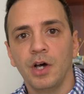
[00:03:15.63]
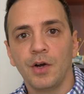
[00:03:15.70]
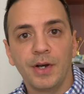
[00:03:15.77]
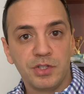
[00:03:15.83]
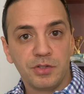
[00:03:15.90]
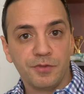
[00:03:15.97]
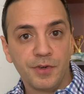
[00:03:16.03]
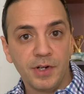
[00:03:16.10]
All right,
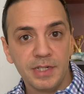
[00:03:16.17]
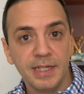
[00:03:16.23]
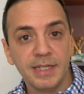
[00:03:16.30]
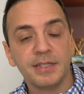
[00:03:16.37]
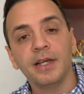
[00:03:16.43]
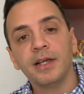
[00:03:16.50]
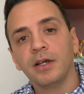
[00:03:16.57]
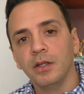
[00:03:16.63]
so first let's
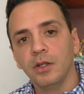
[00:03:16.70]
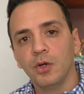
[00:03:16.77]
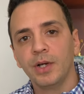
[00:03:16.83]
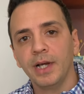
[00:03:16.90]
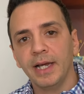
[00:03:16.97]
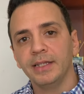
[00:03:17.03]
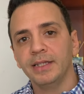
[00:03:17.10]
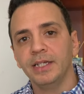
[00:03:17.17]
take a look
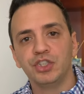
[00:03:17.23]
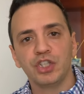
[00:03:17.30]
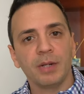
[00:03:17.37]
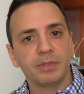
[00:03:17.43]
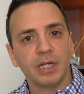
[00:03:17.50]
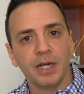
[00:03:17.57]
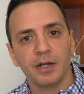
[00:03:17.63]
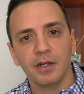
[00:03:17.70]
at the
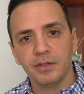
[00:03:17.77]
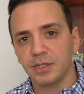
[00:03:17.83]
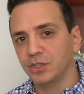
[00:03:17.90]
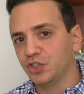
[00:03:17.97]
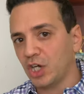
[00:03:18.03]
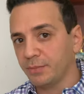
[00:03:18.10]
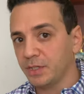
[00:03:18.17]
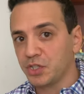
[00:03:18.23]
job titles and
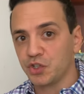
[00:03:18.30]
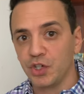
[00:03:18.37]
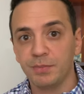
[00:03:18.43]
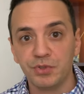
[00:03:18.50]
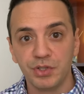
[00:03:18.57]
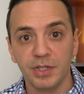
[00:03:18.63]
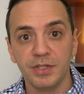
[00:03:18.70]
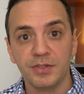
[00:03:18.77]
job
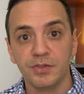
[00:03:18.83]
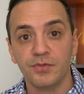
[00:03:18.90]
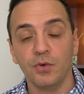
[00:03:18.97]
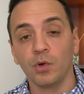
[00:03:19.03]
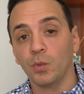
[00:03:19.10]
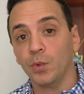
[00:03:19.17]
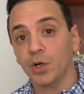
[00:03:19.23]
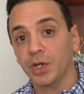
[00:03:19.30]
descriptions
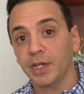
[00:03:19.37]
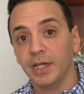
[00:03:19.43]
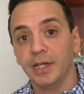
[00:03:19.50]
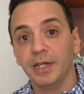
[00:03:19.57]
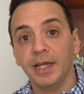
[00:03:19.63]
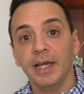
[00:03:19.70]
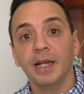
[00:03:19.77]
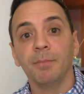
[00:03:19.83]
for
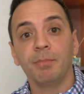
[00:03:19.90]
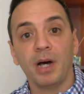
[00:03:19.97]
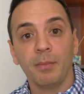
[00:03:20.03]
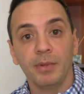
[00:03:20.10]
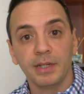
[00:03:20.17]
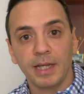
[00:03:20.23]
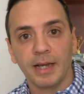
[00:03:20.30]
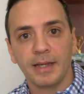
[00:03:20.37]
working in
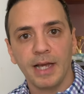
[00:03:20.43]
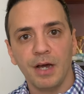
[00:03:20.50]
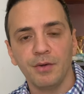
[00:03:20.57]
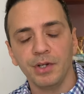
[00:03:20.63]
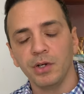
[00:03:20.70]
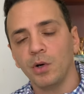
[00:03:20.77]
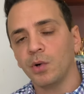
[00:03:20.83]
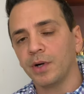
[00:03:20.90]
public
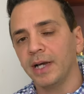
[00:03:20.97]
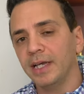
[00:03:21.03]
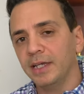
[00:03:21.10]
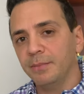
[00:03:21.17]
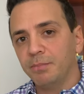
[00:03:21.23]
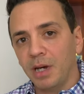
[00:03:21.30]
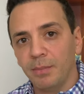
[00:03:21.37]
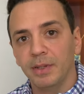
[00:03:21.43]
accounting or a
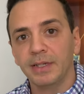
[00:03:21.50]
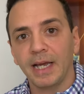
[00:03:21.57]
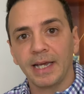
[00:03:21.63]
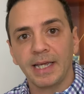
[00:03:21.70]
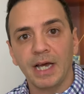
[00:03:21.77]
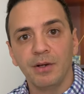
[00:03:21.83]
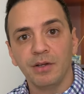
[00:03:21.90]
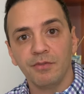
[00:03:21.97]
public
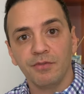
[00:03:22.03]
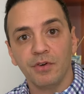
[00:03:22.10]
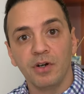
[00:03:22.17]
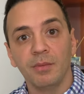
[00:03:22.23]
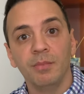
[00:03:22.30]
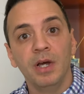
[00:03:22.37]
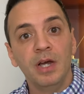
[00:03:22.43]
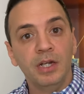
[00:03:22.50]
accounting
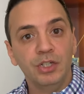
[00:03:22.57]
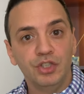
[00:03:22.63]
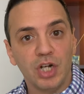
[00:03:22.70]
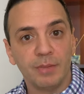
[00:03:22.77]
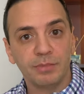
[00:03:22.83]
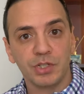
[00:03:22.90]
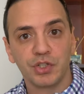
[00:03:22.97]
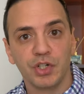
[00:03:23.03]
firm
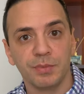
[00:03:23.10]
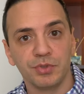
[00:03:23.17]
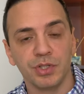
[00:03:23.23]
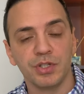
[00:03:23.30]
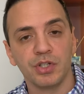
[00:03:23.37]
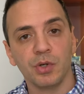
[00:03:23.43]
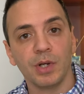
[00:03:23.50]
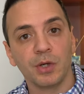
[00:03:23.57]
job description.
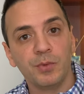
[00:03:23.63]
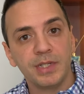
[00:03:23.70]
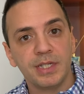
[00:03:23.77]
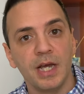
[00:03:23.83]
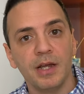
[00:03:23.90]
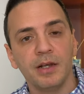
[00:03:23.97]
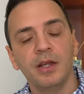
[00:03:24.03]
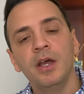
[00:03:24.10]
So like we
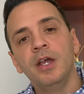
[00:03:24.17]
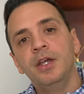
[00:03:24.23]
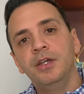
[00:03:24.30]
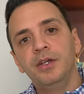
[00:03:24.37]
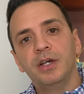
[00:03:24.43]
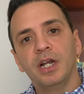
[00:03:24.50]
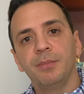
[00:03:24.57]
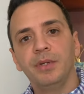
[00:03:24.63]
said,
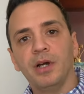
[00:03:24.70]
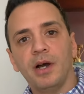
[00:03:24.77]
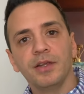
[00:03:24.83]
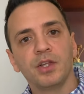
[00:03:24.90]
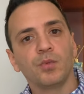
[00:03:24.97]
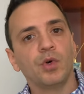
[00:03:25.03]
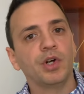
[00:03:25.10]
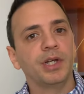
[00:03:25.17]
you're gonna be
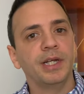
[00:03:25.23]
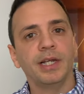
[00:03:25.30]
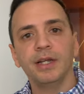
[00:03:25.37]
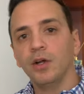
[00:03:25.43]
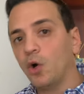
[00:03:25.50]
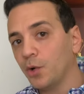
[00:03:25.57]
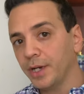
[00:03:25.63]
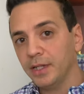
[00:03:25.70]
either working in
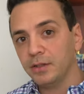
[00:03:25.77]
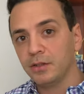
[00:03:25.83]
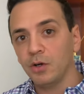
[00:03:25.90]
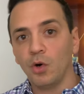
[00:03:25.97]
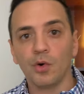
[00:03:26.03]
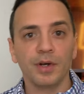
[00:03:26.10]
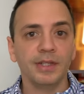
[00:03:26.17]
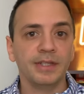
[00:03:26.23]
audit
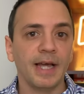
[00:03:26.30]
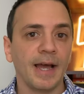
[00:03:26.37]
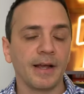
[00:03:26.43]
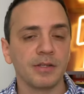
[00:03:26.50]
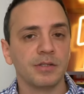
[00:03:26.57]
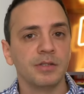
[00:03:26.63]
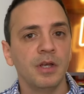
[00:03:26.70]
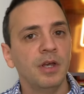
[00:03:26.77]
or in
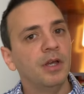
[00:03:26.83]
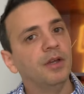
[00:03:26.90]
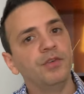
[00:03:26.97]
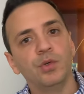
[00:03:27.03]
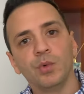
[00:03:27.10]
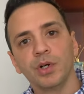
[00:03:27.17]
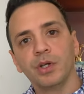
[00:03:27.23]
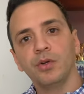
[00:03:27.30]
tax. If
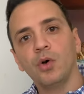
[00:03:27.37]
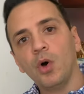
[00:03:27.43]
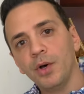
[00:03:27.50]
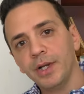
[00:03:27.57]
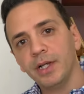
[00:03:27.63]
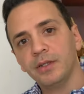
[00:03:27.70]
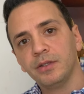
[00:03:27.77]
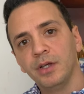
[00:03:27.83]
you work in
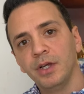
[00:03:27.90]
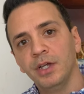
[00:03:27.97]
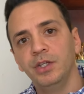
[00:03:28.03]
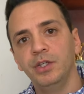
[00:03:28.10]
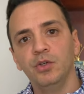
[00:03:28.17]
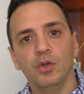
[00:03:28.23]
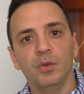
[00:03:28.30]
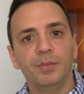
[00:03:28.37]
audit,
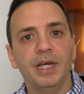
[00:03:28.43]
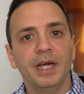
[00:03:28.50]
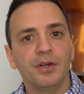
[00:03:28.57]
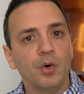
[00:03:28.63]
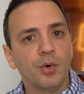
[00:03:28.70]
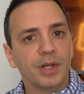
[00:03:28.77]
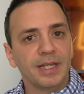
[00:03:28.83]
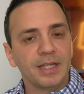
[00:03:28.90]
you'll be an
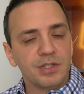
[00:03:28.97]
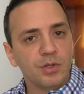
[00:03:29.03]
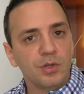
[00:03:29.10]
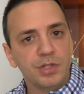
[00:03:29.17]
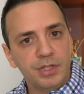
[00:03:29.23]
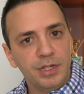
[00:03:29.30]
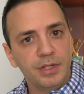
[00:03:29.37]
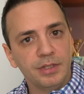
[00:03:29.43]
audit
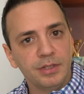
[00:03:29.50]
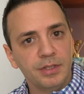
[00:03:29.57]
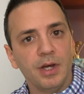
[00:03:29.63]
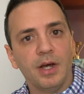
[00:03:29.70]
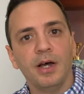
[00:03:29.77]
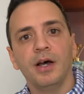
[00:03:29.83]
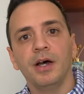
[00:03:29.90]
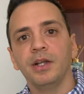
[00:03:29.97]
associate,
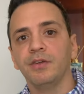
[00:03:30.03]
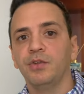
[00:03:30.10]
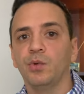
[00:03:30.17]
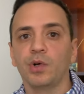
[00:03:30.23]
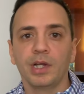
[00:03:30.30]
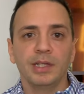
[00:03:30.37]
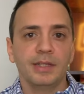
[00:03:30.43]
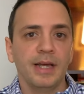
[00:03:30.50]
uh, and if you
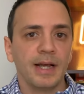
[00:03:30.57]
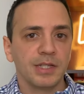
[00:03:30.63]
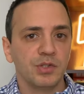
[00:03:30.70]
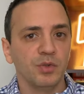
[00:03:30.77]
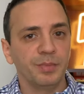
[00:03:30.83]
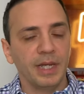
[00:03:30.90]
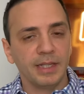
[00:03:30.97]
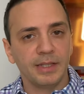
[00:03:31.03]
work in tax,
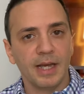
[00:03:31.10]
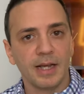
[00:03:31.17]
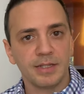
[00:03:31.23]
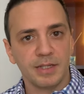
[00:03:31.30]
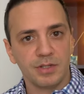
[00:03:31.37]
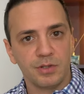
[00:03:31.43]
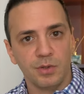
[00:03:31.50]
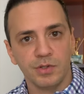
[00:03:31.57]
you'll be a tax
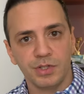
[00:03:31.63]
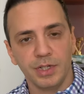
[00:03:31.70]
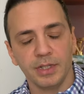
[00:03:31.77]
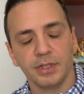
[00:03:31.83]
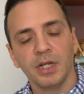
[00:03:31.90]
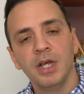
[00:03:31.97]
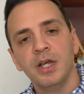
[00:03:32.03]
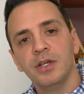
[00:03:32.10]
associate.
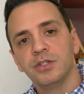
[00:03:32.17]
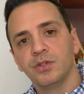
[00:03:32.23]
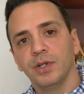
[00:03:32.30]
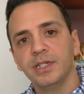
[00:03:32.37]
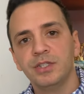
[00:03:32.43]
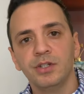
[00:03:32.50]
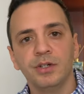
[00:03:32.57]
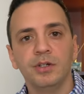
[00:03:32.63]
So
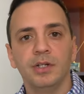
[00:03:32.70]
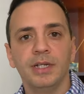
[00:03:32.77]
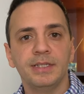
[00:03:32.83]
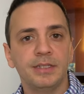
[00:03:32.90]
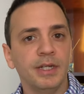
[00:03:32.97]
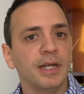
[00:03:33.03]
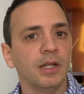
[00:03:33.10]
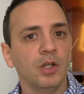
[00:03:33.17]
let's, let's
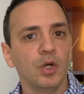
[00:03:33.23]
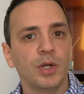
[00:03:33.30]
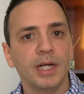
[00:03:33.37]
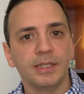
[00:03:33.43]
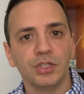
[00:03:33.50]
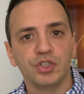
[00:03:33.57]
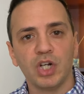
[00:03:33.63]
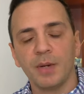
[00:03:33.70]
take a look
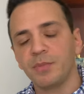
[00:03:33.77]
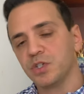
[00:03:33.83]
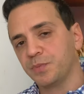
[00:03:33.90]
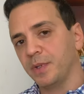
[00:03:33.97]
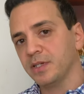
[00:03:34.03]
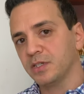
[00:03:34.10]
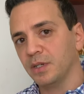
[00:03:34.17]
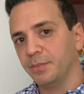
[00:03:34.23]
at the job
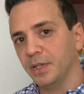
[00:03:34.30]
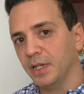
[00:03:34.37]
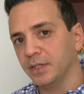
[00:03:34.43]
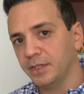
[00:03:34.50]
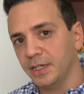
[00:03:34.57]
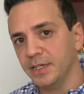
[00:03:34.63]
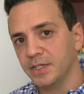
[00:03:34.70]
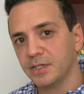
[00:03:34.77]

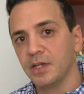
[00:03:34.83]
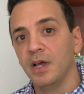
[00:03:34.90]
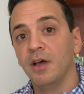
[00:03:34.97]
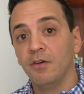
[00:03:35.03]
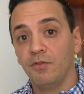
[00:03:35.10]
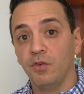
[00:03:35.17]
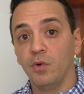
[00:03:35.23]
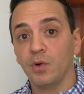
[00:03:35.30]
responsibilities
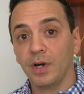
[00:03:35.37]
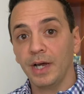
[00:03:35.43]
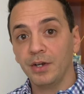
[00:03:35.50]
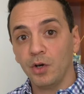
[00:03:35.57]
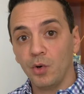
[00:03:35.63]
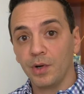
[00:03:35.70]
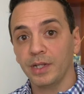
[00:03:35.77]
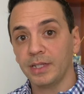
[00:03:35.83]
for an
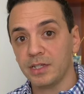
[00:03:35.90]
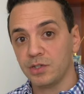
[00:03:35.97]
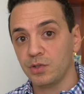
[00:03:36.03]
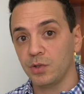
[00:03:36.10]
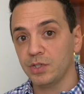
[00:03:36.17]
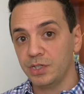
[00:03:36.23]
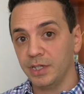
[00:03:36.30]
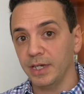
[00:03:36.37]
audit
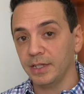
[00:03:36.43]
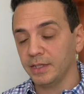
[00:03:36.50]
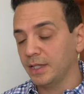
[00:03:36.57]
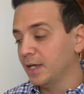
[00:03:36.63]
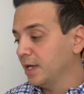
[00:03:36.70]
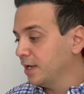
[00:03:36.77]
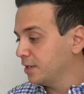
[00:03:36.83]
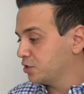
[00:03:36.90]
associate
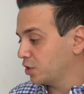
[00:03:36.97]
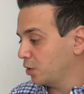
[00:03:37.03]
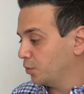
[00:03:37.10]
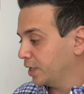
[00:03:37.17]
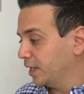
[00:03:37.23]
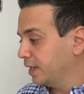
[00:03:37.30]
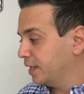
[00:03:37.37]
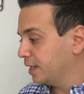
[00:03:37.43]
so that we
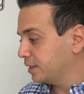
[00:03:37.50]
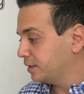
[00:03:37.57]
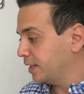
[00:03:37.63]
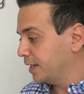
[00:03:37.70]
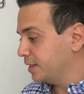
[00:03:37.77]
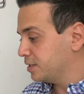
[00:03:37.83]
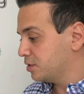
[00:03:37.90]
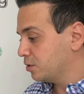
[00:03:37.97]
can get a
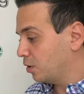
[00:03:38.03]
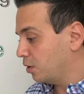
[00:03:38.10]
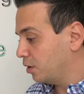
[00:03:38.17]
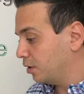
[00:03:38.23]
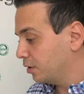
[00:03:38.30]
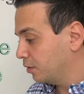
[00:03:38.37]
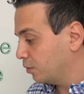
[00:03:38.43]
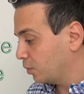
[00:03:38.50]
taste
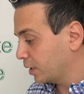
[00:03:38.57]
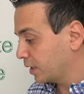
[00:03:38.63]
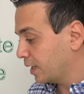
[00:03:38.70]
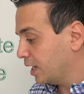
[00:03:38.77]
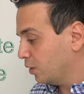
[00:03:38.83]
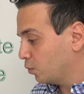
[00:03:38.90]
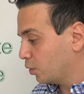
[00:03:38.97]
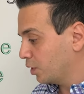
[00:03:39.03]
on what
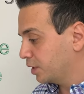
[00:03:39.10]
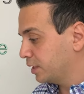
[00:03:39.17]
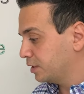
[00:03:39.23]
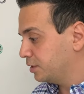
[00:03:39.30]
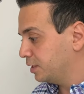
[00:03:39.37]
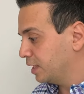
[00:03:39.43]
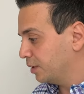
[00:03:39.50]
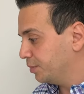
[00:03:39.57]
kind of work that
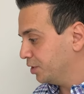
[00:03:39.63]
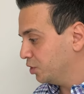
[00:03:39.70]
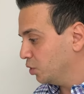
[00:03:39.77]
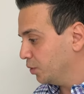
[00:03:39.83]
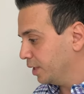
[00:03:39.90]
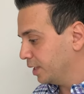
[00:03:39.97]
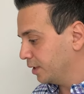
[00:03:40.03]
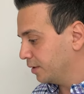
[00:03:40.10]
you're going to be
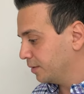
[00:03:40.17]
doing.